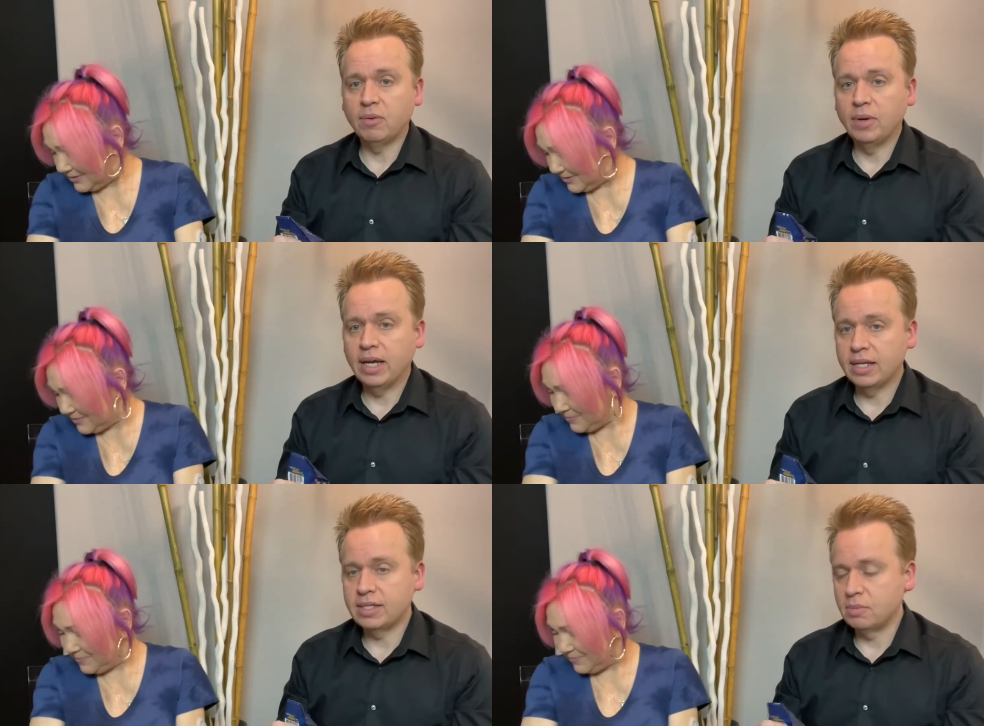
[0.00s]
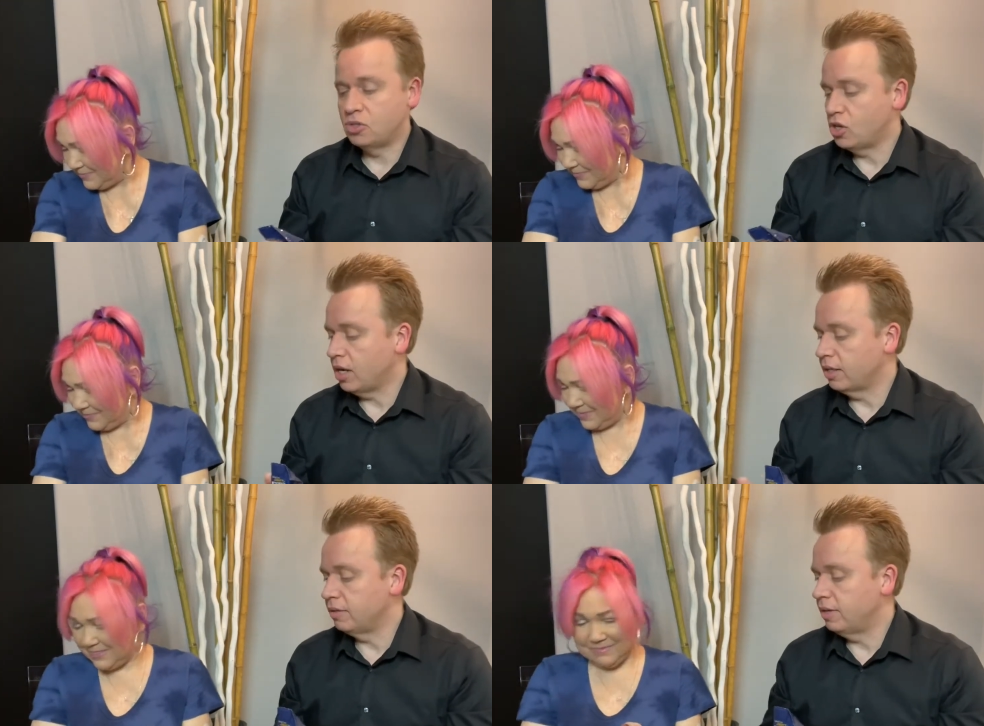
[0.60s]
Speaker 1: we got some
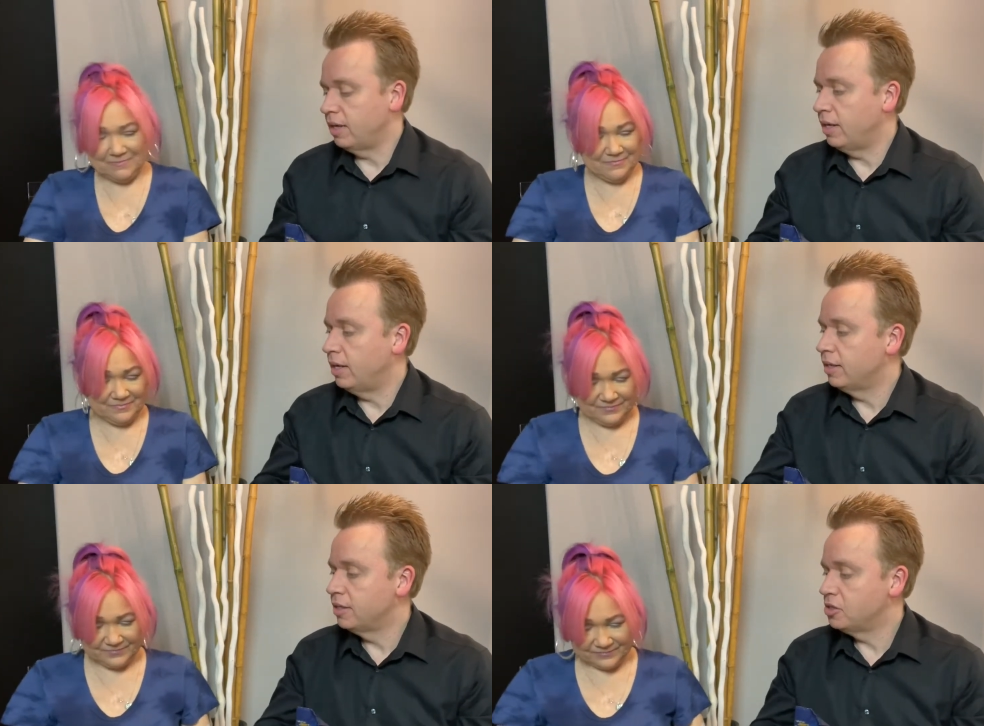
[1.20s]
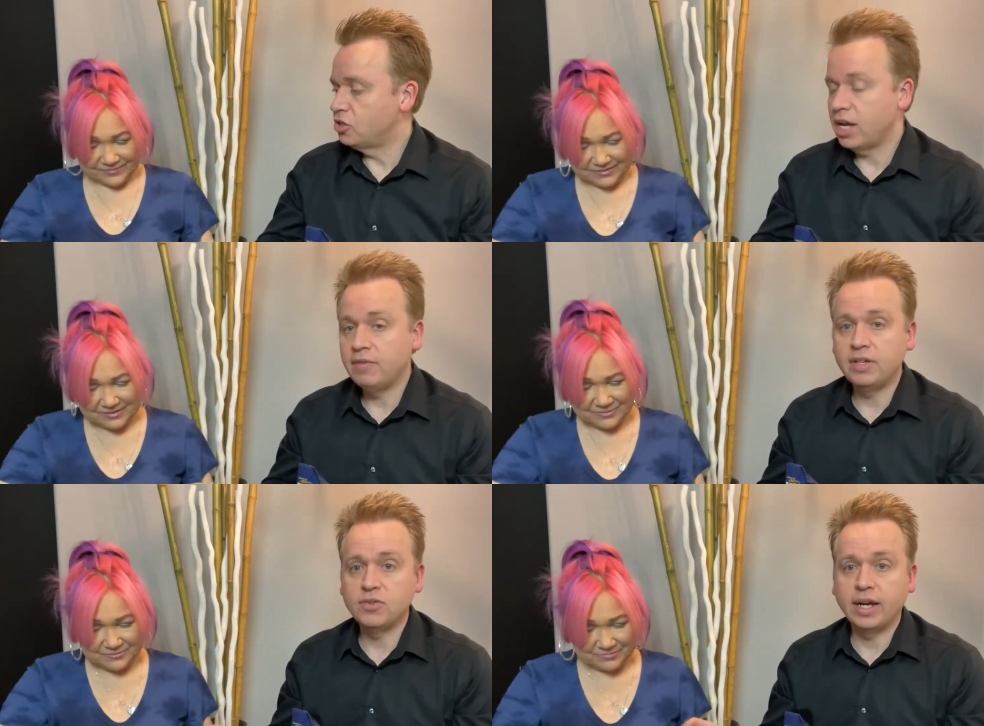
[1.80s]
chocolate uh,
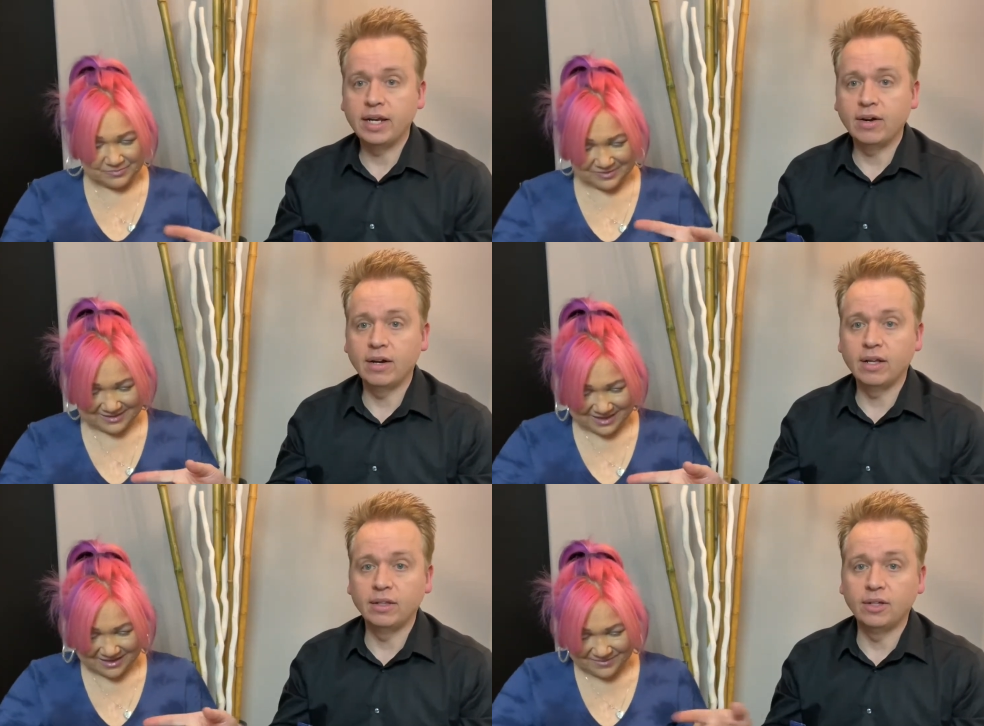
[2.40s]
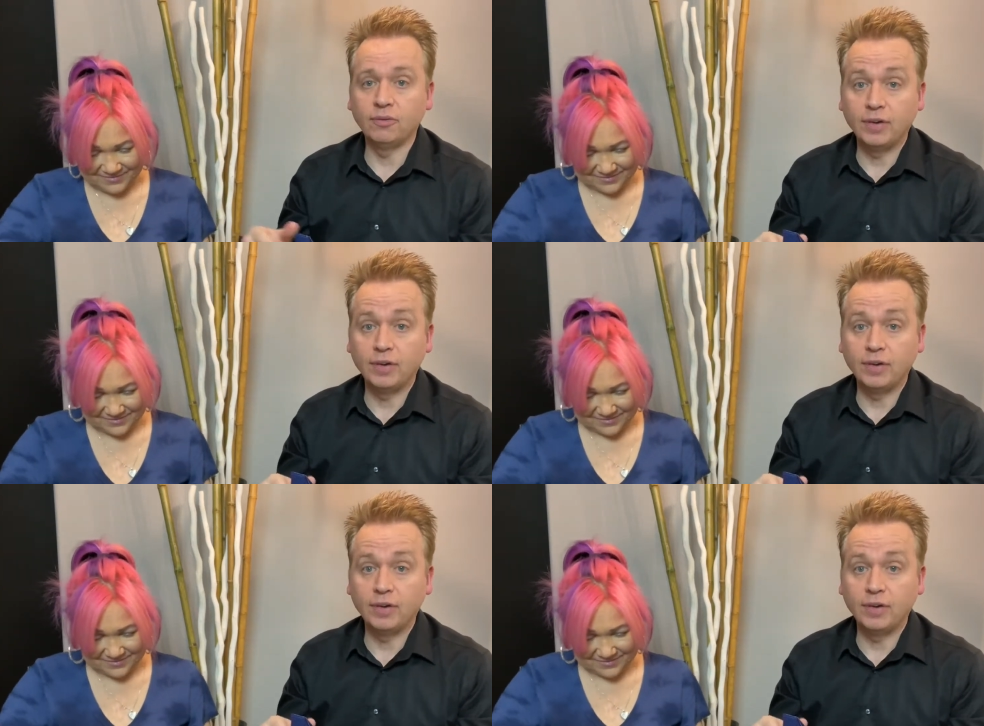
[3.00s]
shavings right here. Yeah. I'm a little